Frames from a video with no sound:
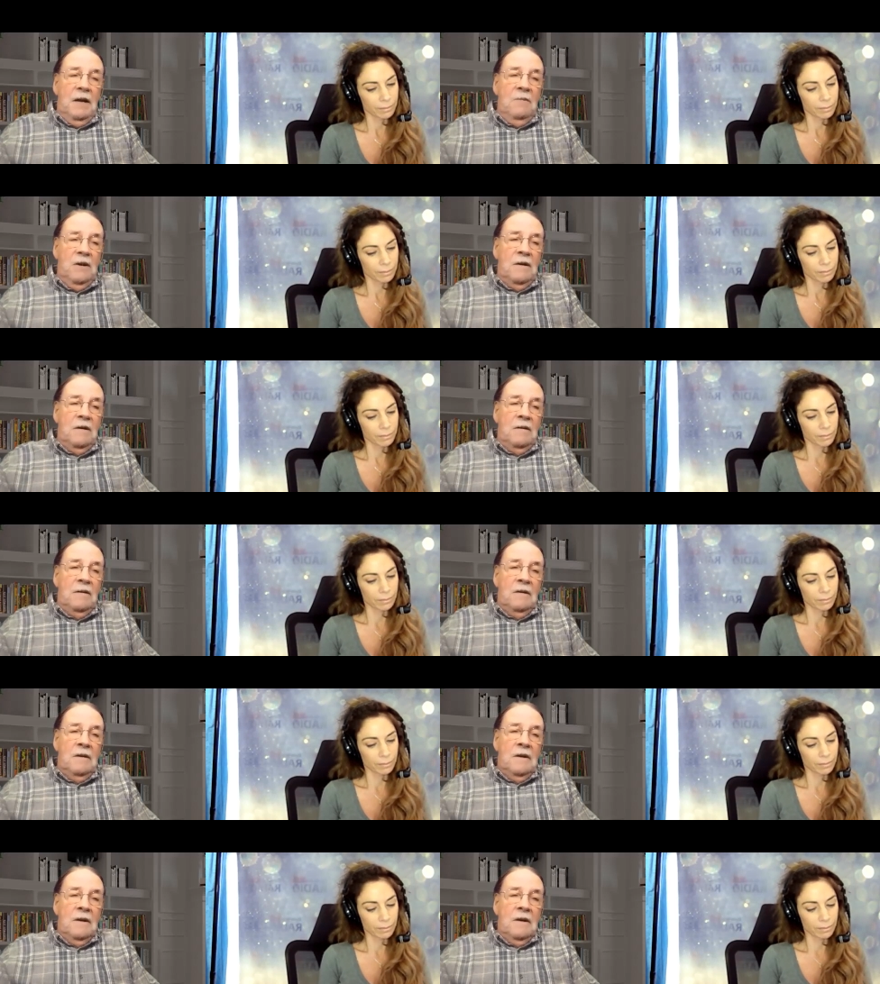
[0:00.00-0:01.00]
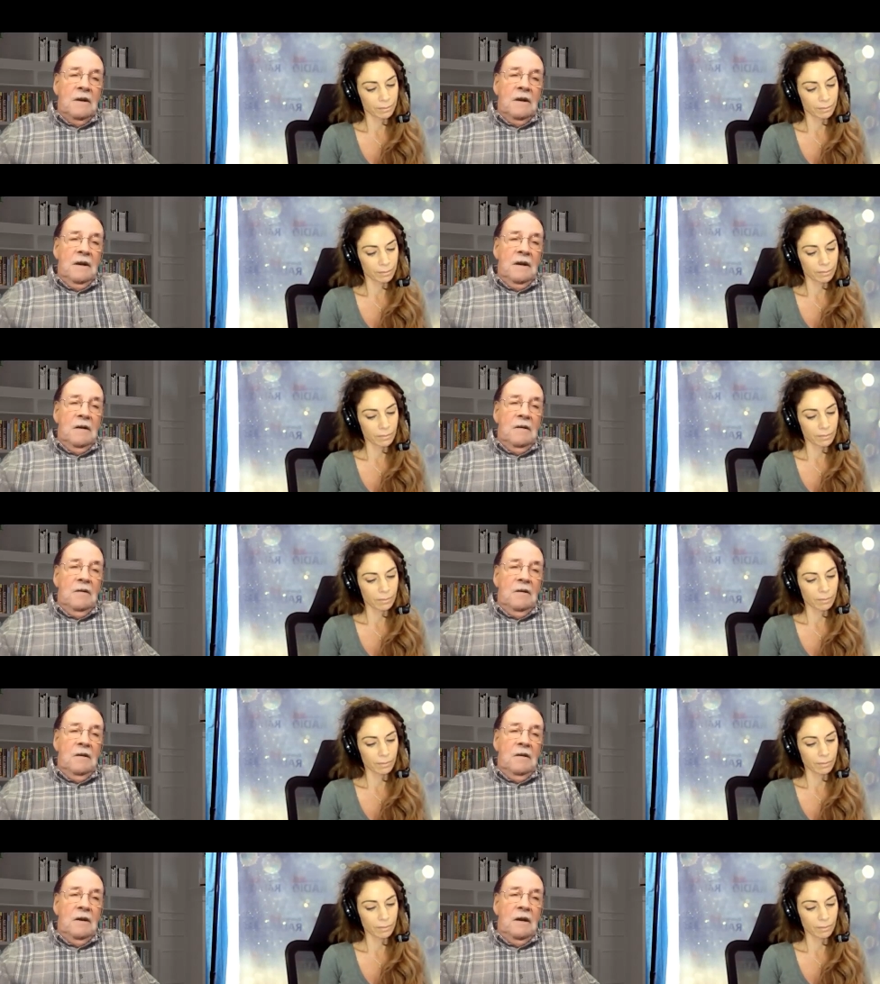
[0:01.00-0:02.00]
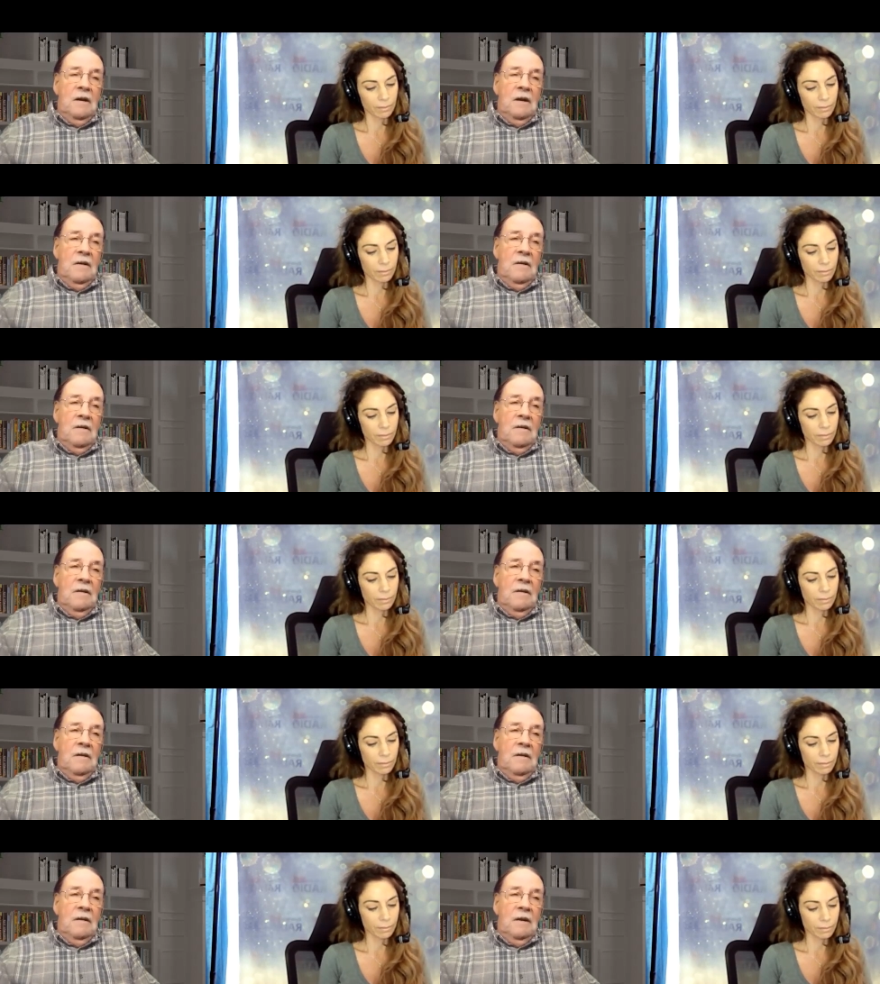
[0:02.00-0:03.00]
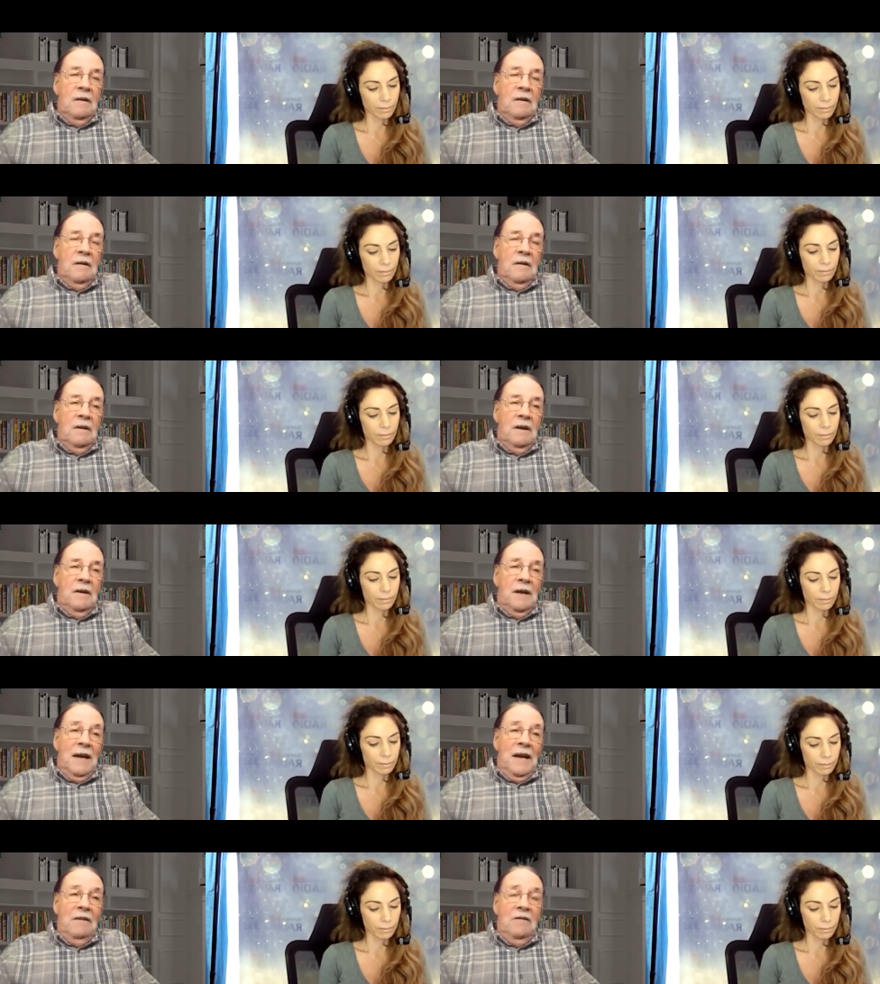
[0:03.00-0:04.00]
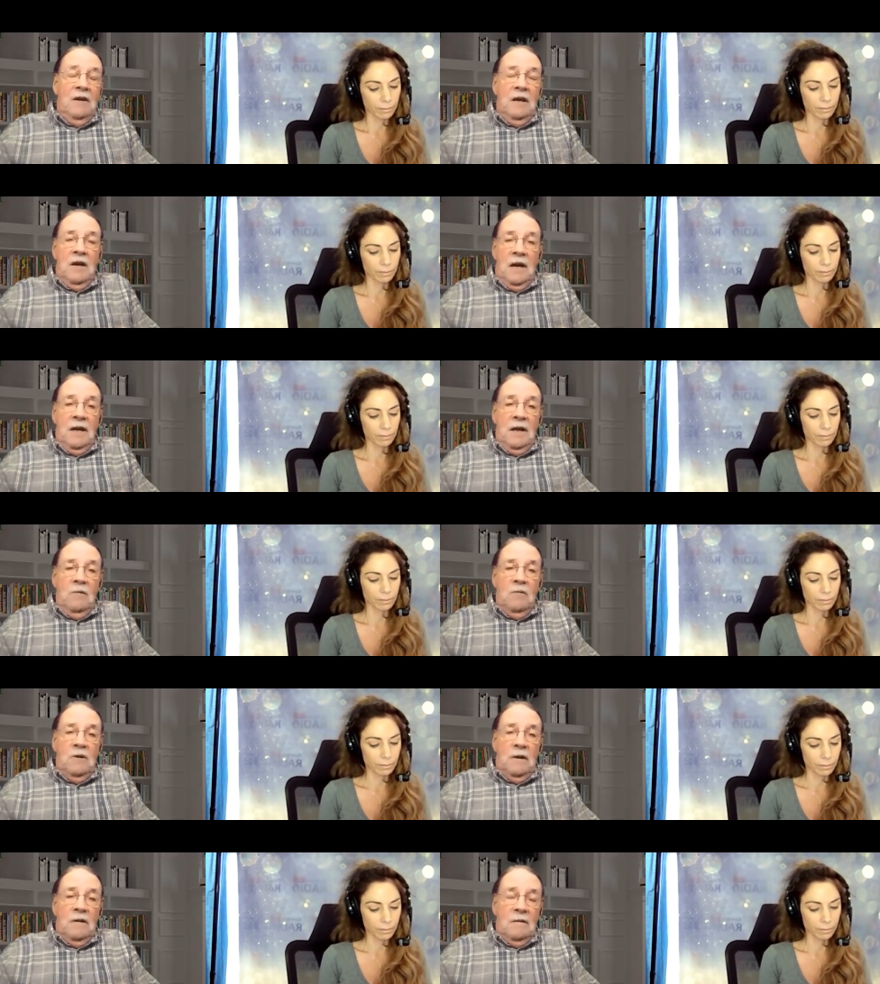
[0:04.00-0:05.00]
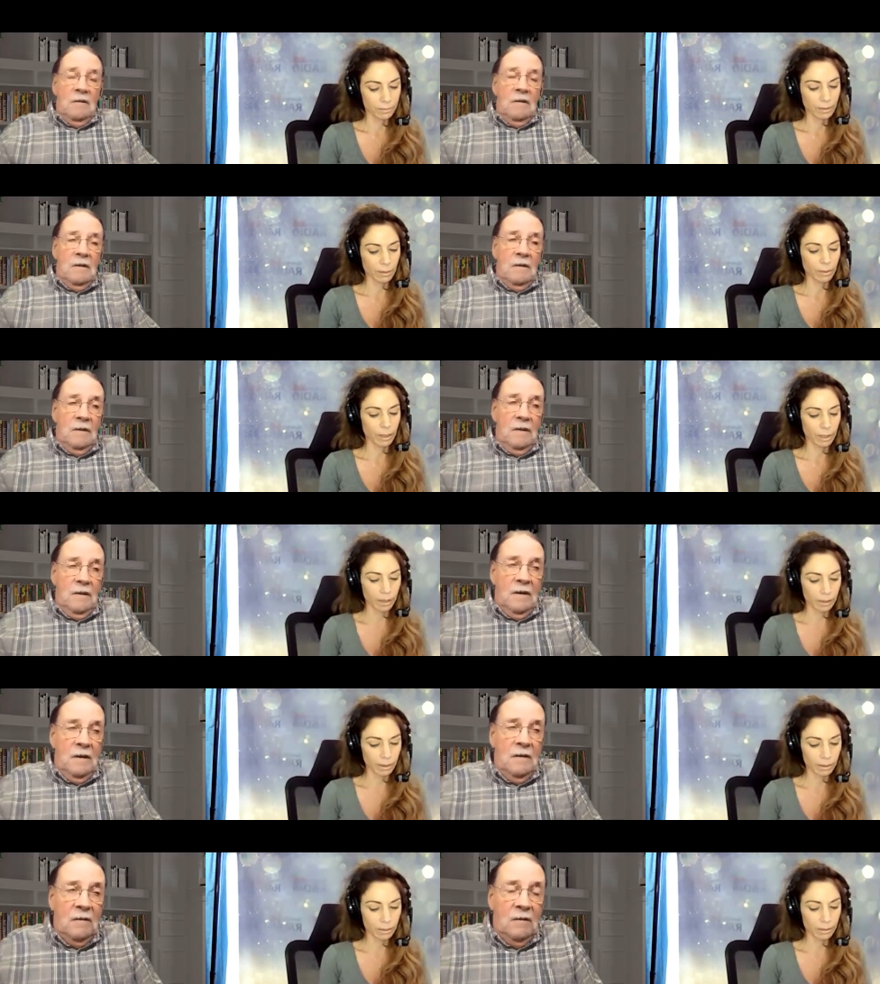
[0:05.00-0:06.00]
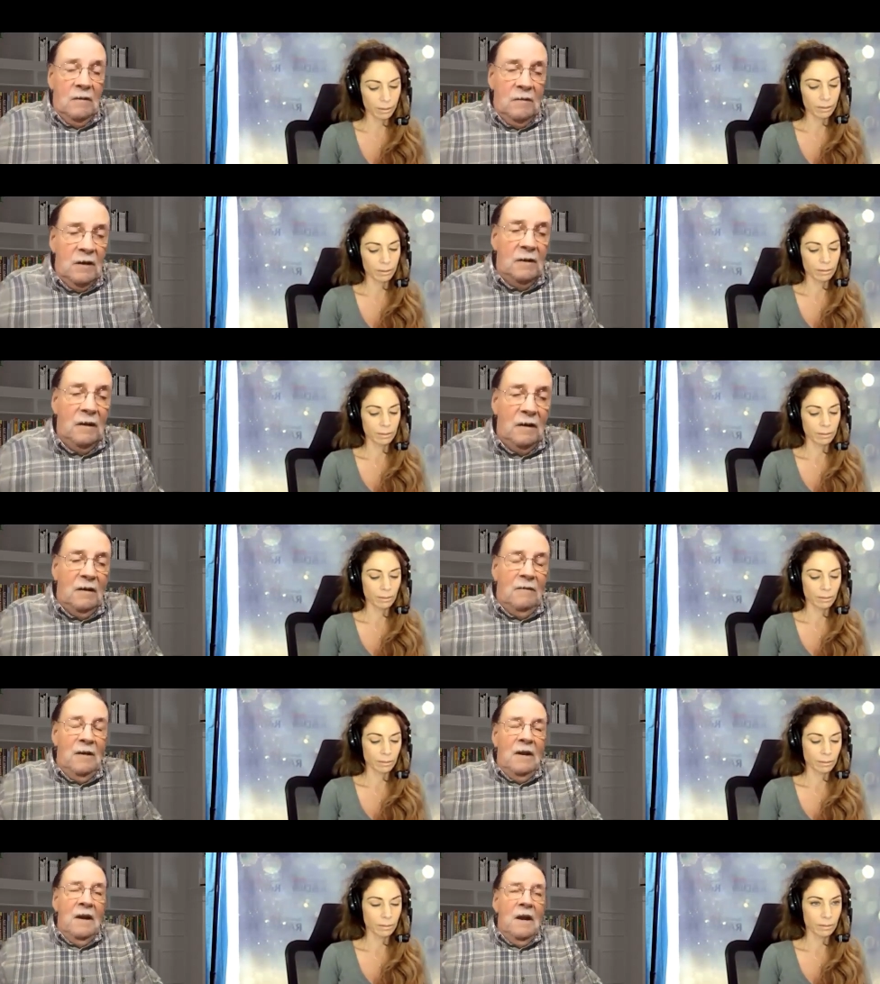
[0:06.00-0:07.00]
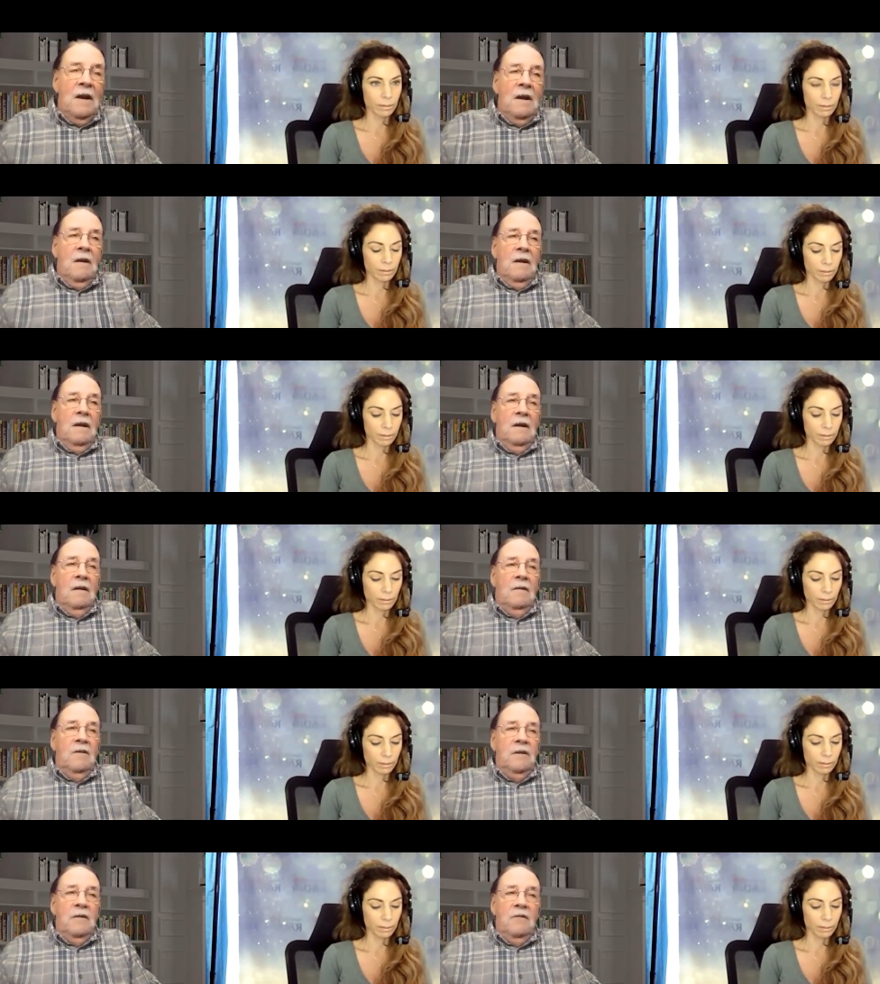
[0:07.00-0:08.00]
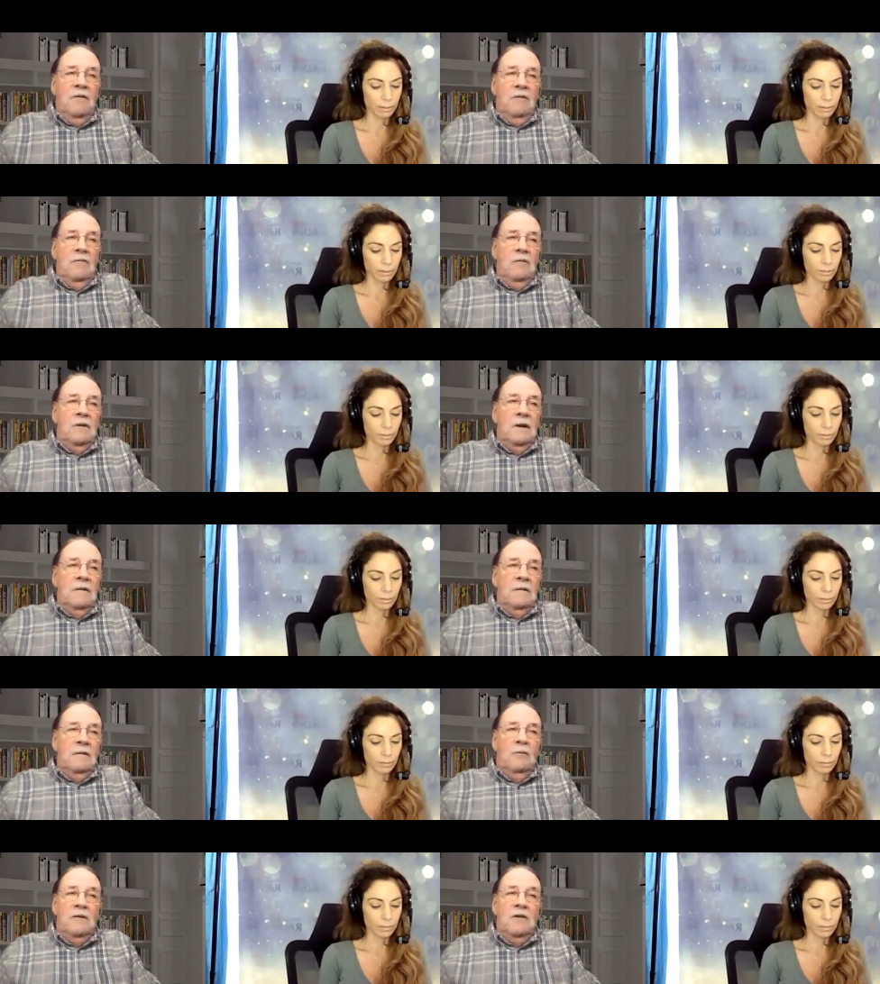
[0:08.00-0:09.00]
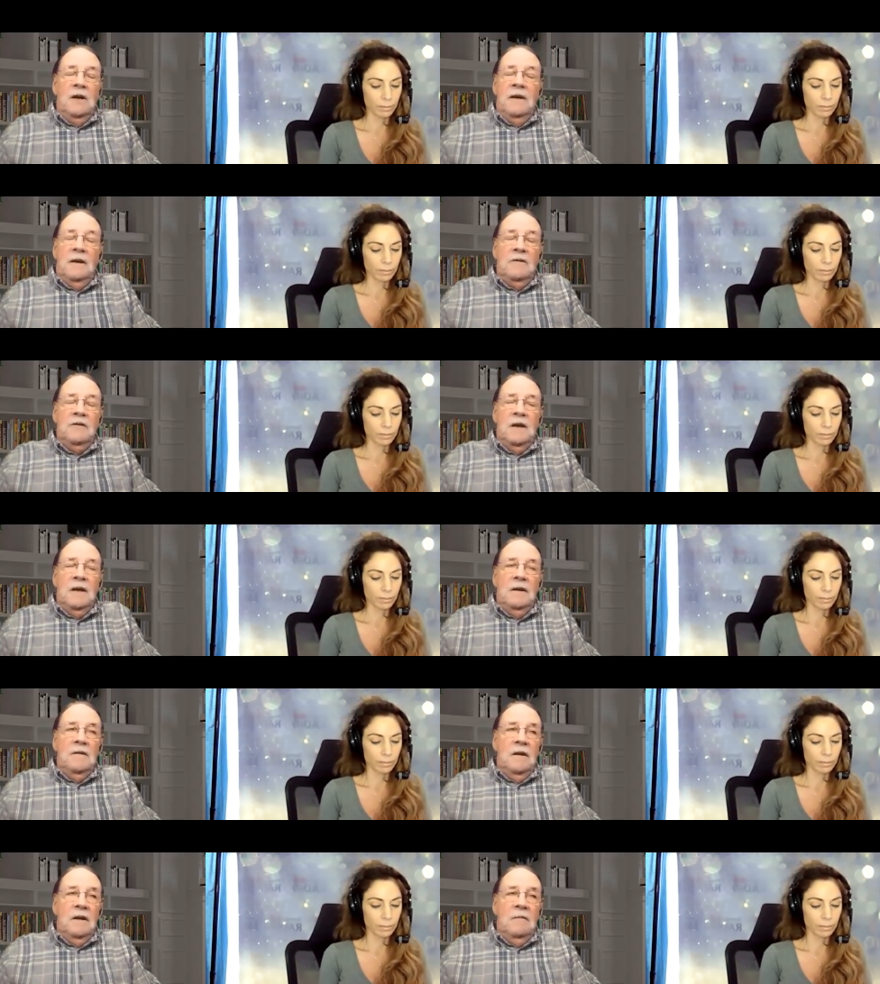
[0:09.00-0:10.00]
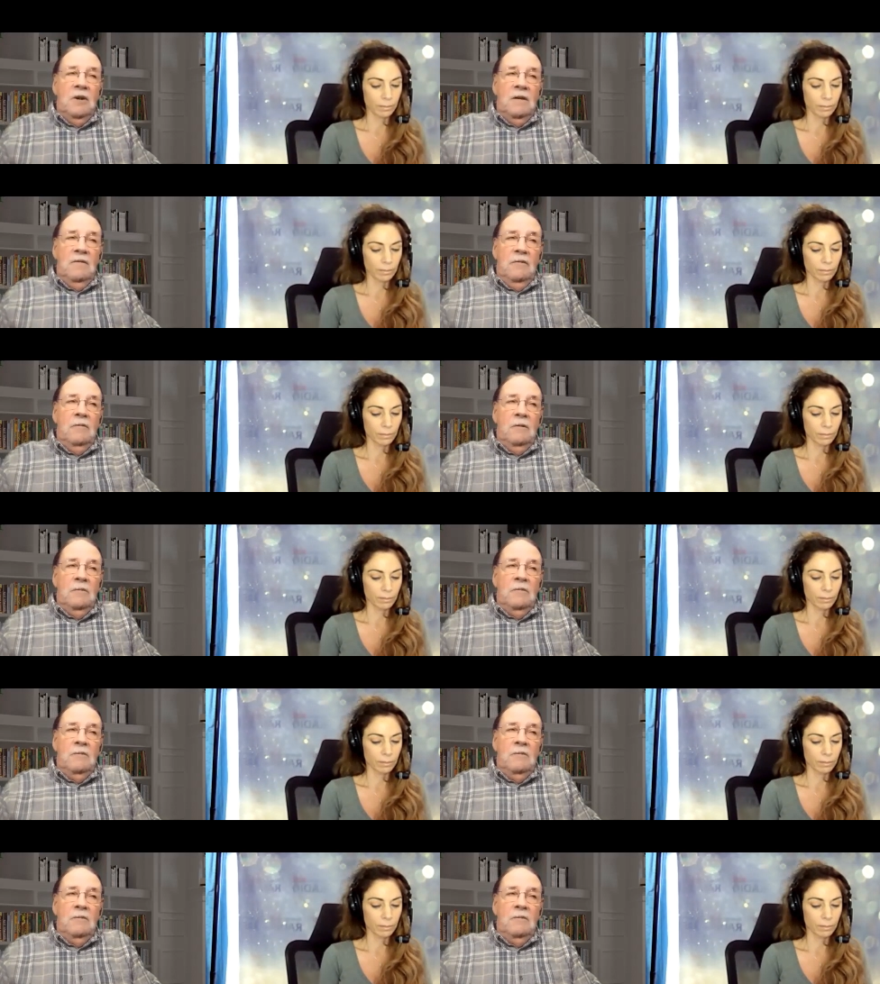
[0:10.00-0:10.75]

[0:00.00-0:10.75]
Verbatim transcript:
Speaker 1: here in uh, uh, 1891.
Speaker 2: Okay. And,
Speaker 1: and cleared through, uh, it wasn't Ellis Island then, but through